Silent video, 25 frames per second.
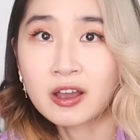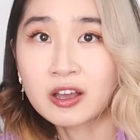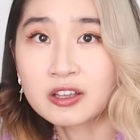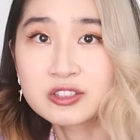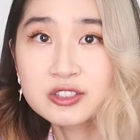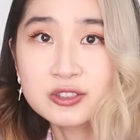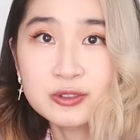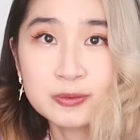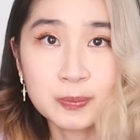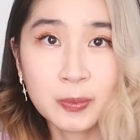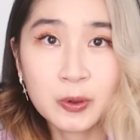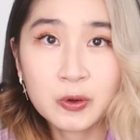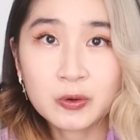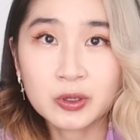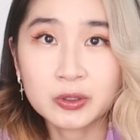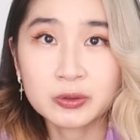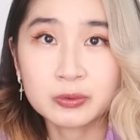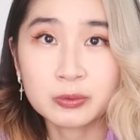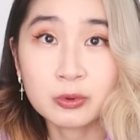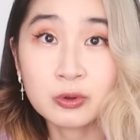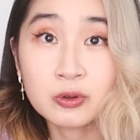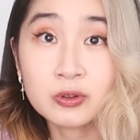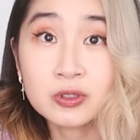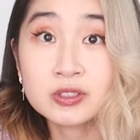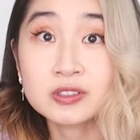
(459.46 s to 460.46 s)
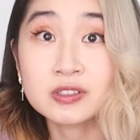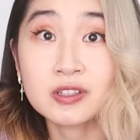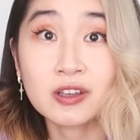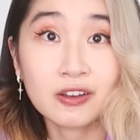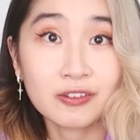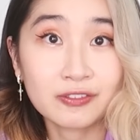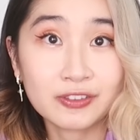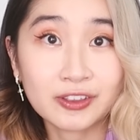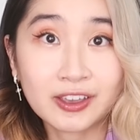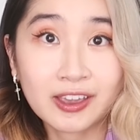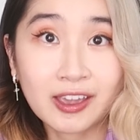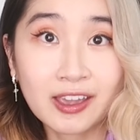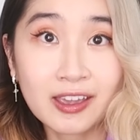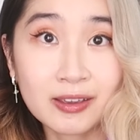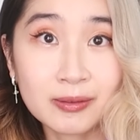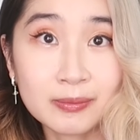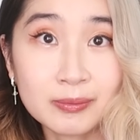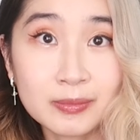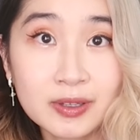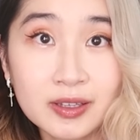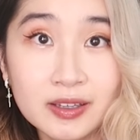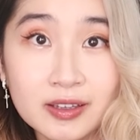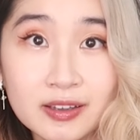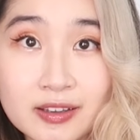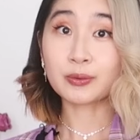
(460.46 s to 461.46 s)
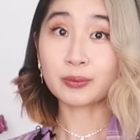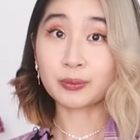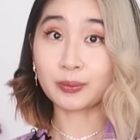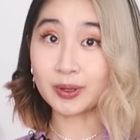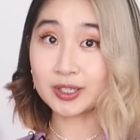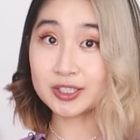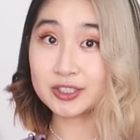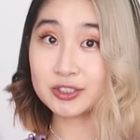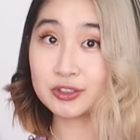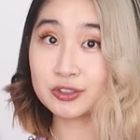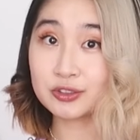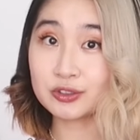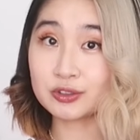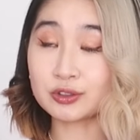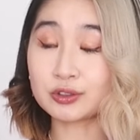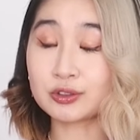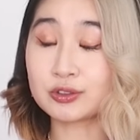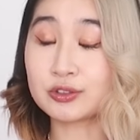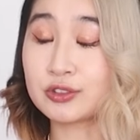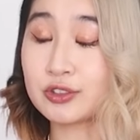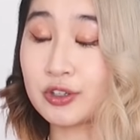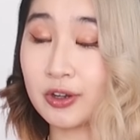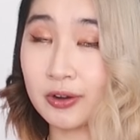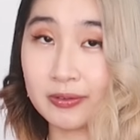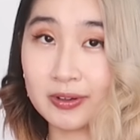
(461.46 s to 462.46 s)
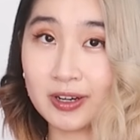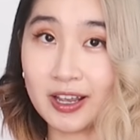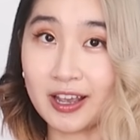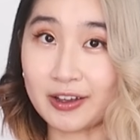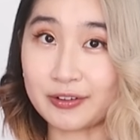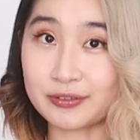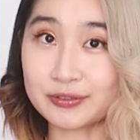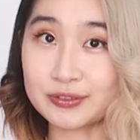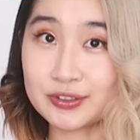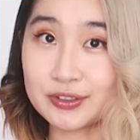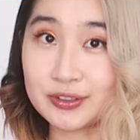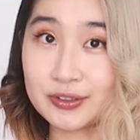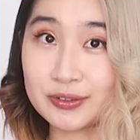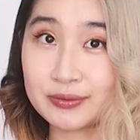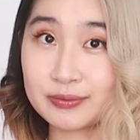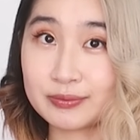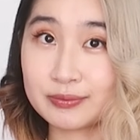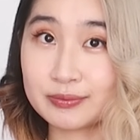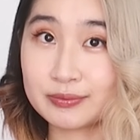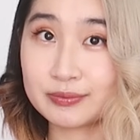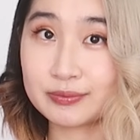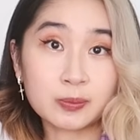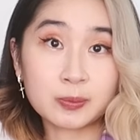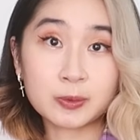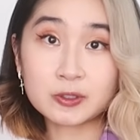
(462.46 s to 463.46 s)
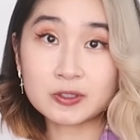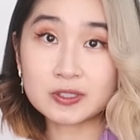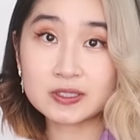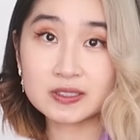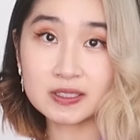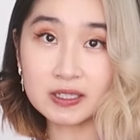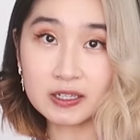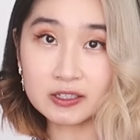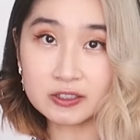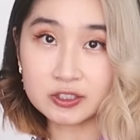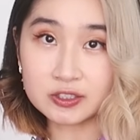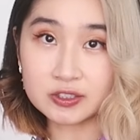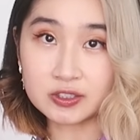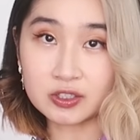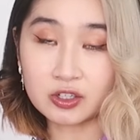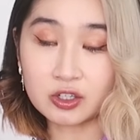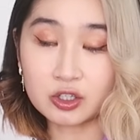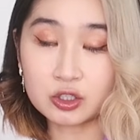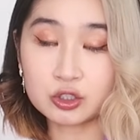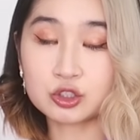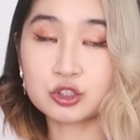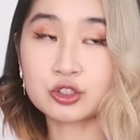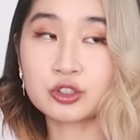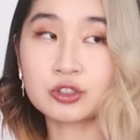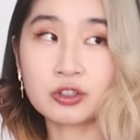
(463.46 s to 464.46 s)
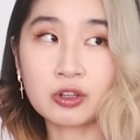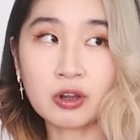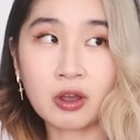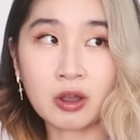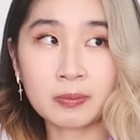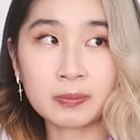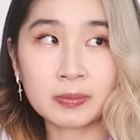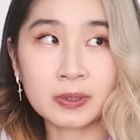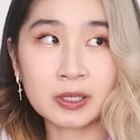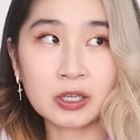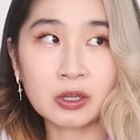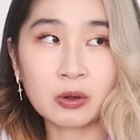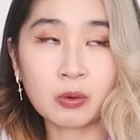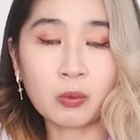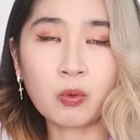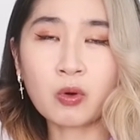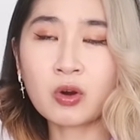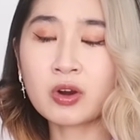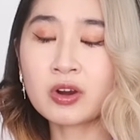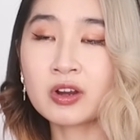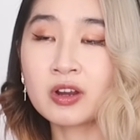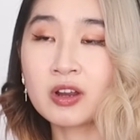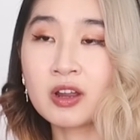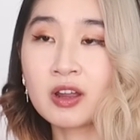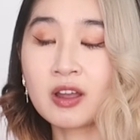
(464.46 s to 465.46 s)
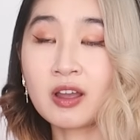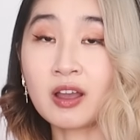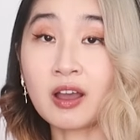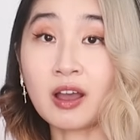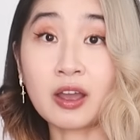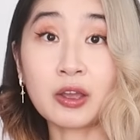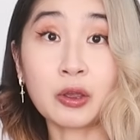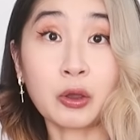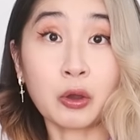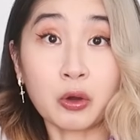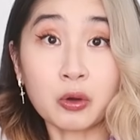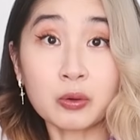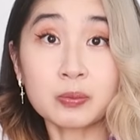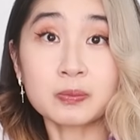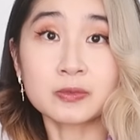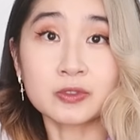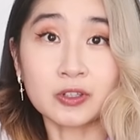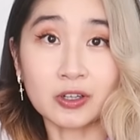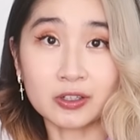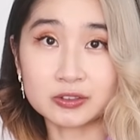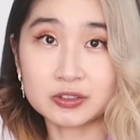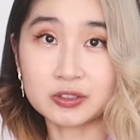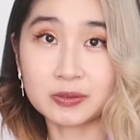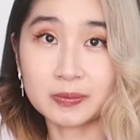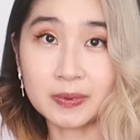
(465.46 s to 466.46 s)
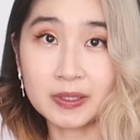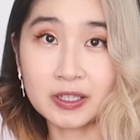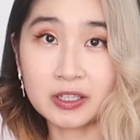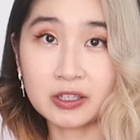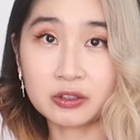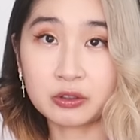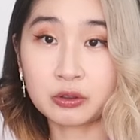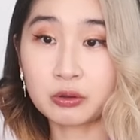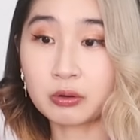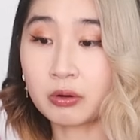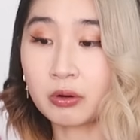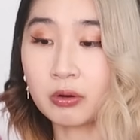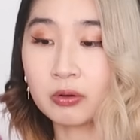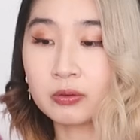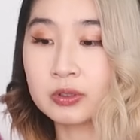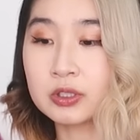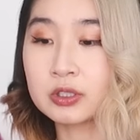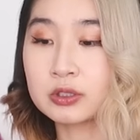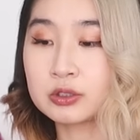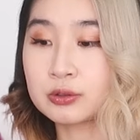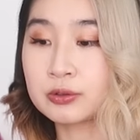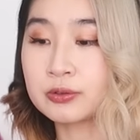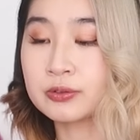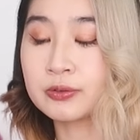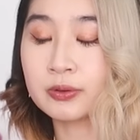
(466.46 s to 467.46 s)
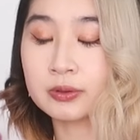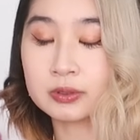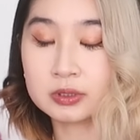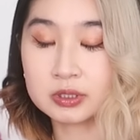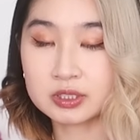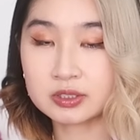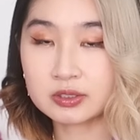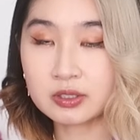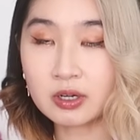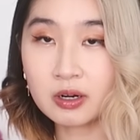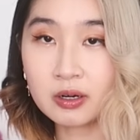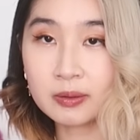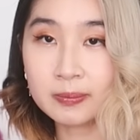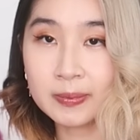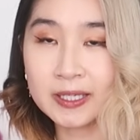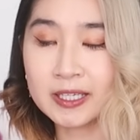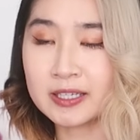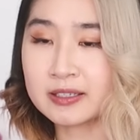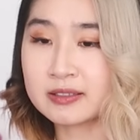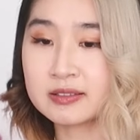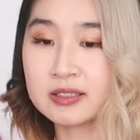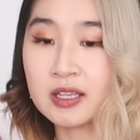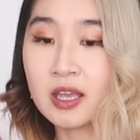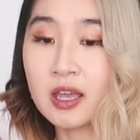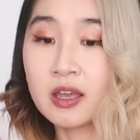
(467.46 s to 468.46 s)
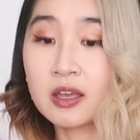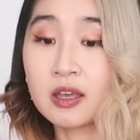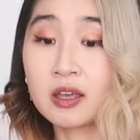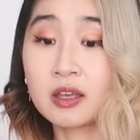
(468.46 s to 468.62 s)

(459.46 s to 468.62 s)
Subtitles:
unspoken rules of the game, which you don't have to. The beauty standards here should not be, or I hope not to be, your only true North Star, because